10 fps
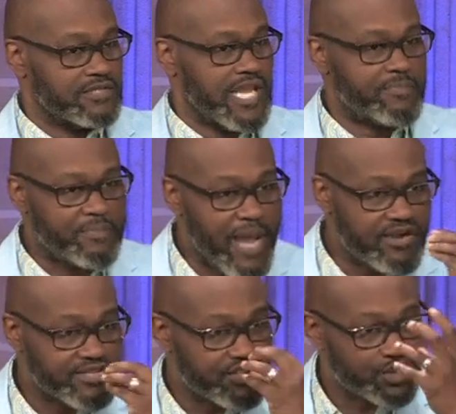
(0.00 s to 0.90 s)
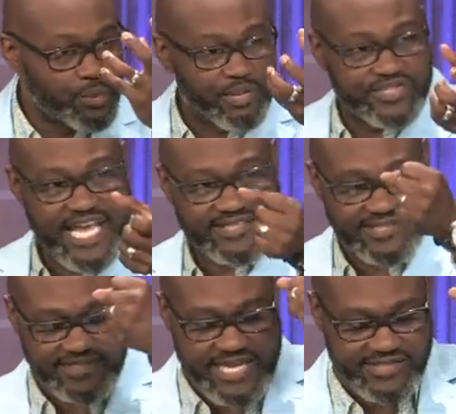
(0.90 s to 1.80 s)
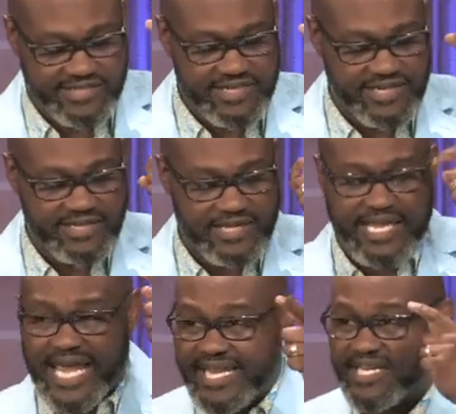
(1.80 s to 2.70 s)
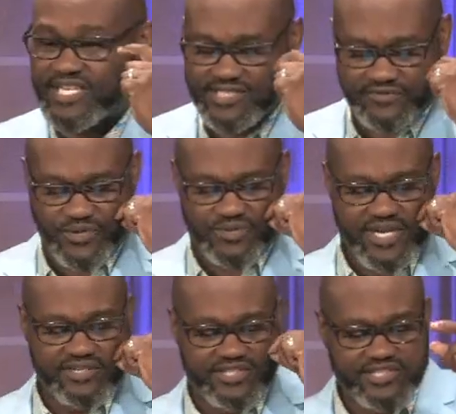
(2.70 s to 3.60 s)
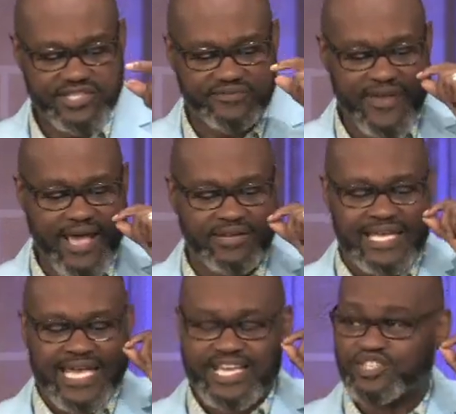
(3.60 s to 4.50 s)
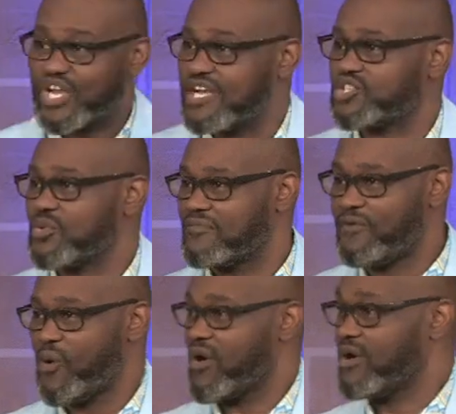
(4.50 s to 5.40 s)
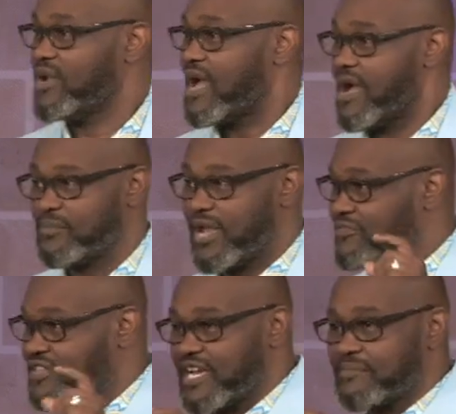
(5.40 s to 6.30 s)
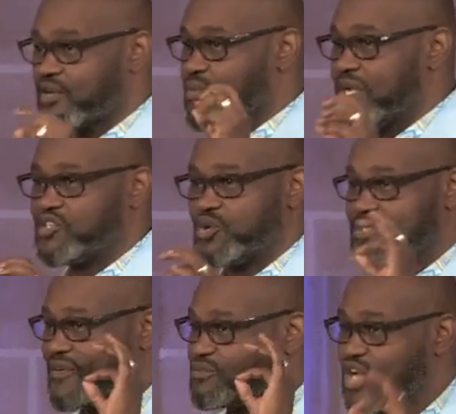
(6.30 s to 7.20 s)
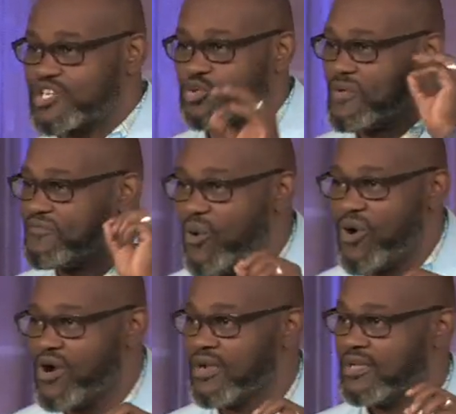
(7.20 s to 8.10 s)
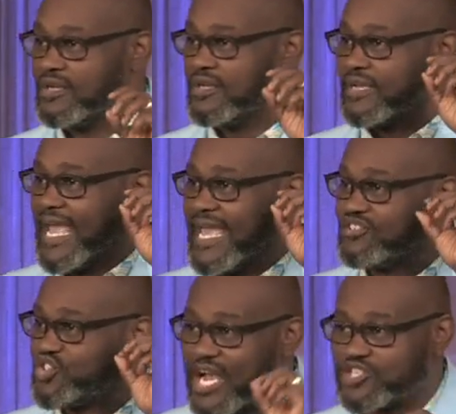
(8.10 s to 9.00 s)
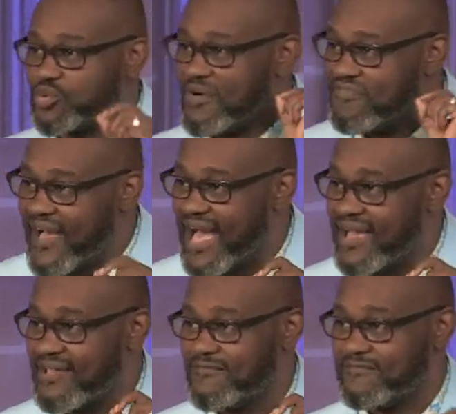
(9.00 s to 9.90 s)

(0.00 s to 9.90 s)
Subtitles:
He prepares us to possess destiny. And he does a few things. This is found in Joshua 4. Everything I'm going to read to you is from Joshua 4 and Joshua 5.